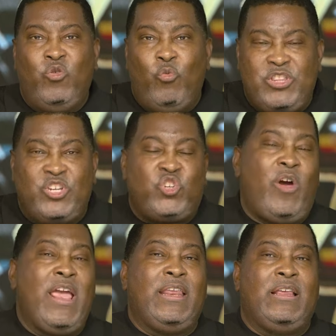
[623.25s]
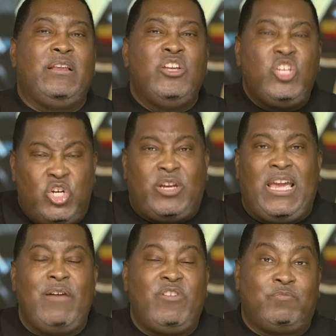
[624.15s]
went to training, took
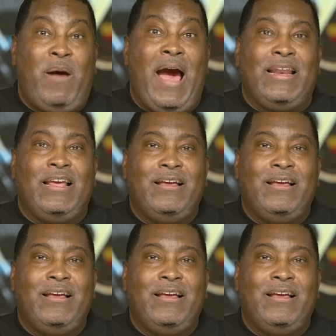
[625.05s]
care of his body.